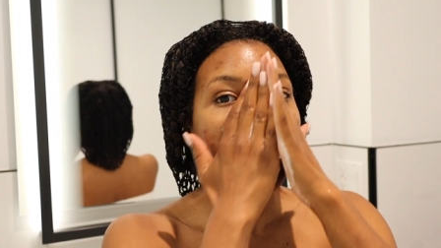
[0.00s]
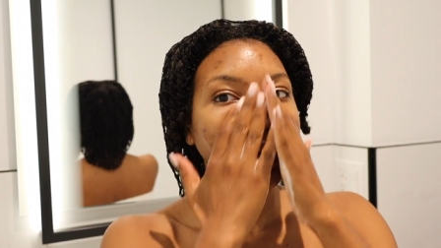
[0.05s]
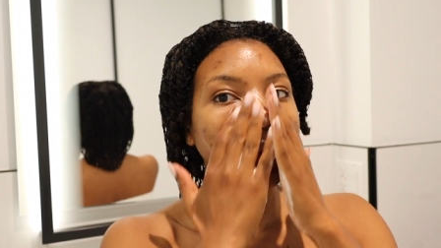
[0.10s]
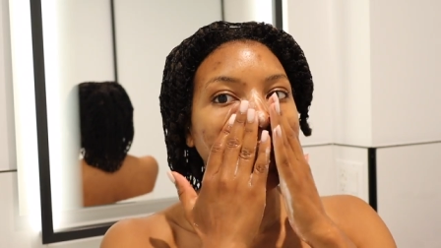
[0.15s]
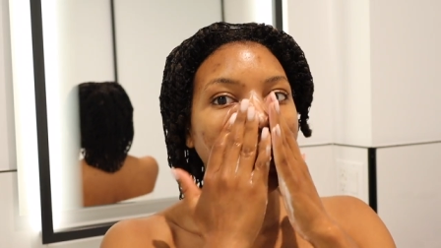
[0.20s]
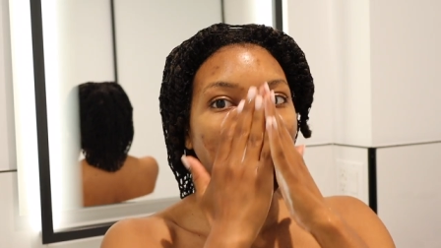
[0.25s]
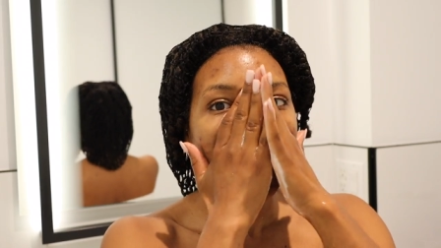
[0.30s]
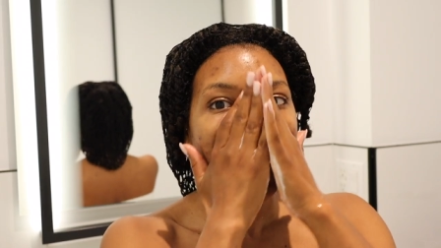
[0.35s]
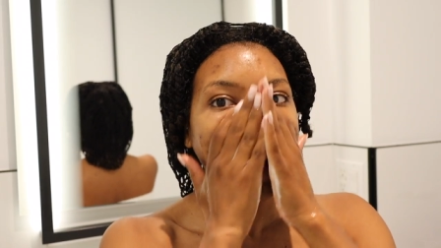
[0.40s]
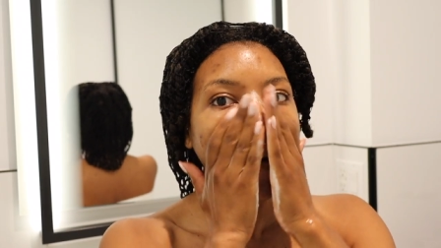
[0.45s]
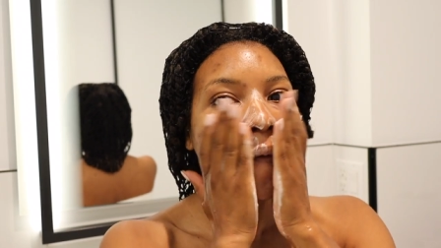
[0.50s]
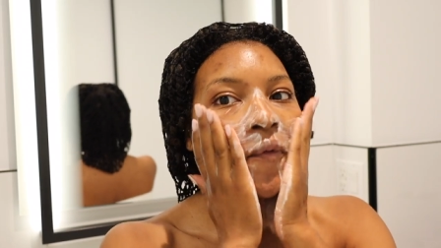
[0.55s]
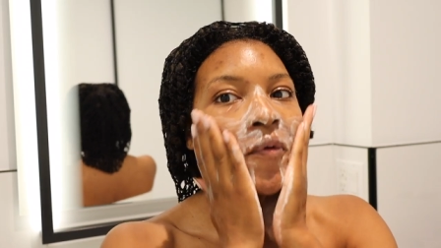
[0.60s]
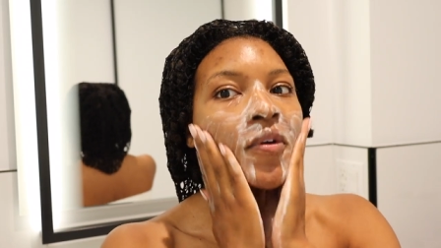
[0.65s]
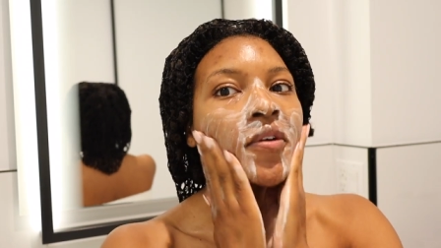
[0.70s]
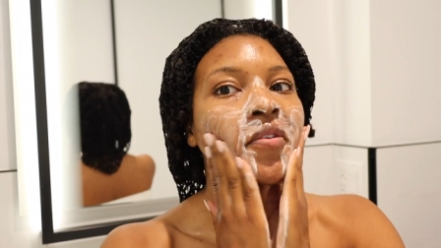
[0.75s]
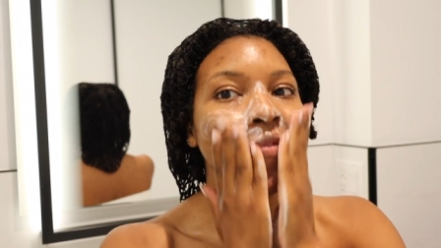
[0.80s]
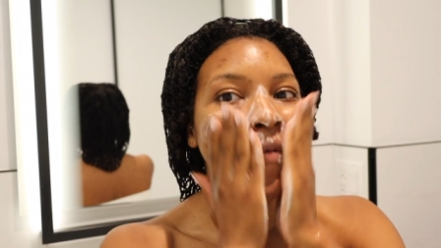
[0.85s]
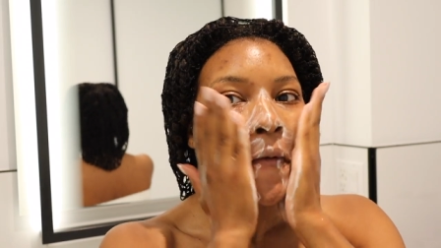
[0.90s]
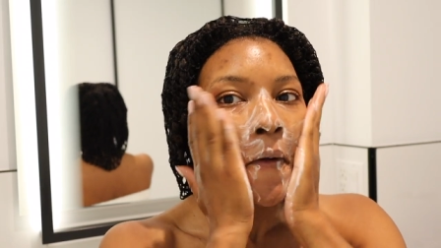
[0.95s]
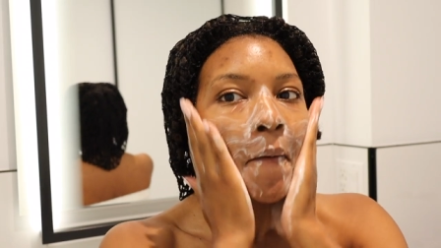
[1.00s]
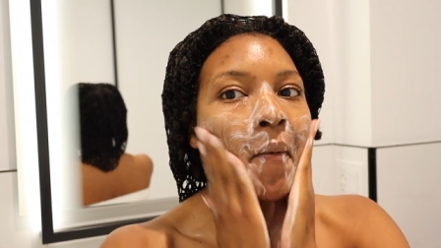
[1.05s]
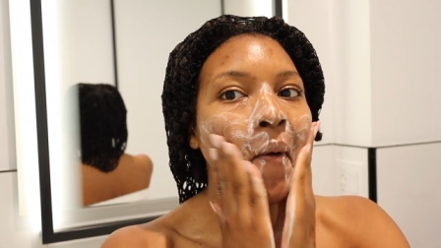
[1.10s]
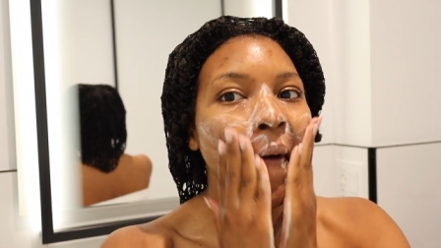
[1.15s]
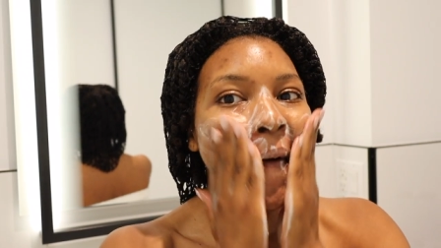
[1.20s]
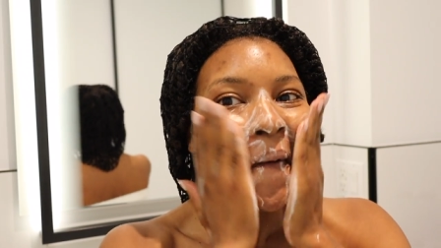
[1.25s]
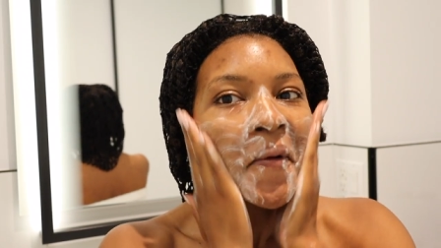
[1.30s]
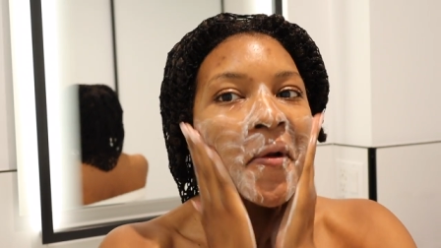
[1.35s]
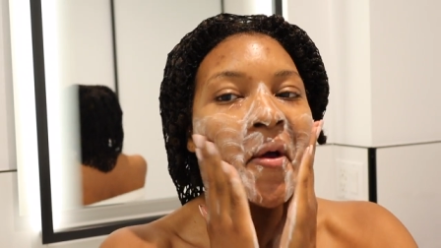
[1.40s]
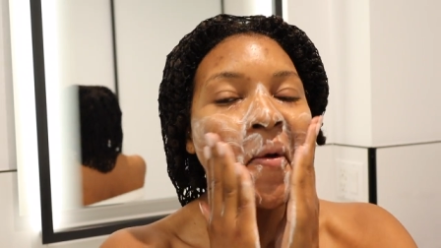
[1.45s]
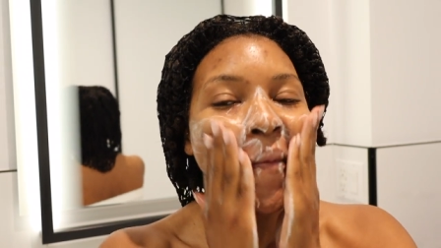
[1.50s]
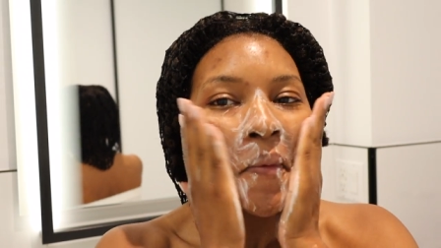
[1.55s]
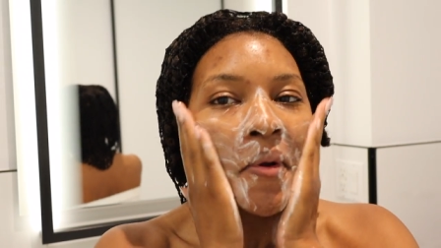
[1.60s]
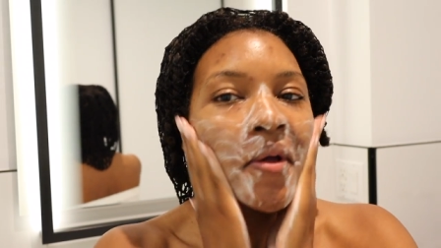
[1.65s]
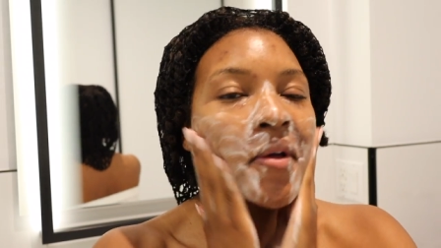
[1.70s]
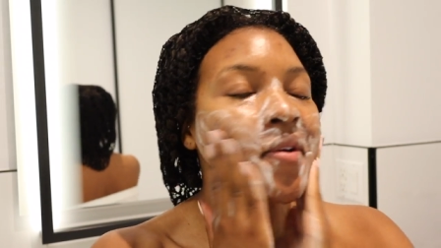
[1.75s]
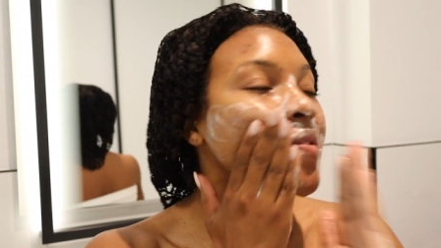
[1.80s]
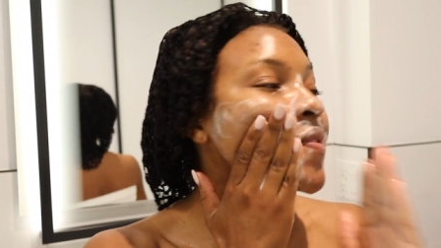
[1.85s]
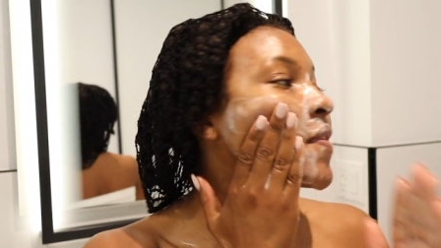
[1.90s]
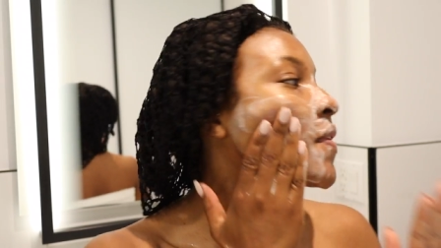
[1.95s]
already know the perfume I'm going in
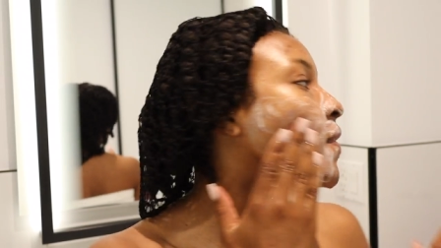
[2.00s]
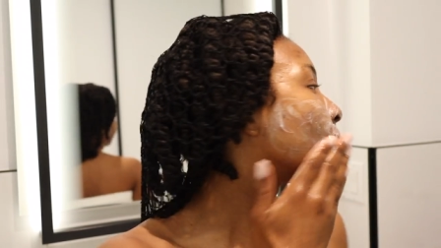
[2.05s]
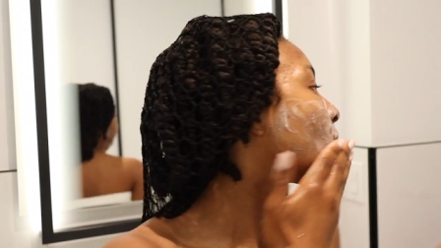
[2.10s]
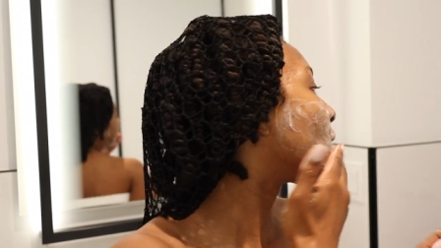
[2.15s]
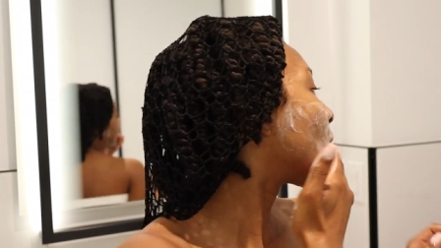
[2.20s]
with